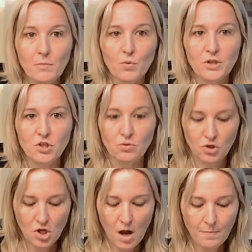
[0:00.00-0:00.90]
going to
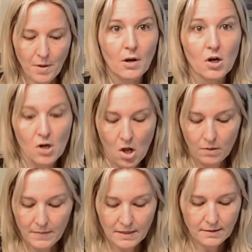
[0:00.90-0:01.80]
chop our
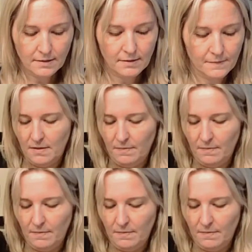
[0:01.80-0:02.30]
almonds.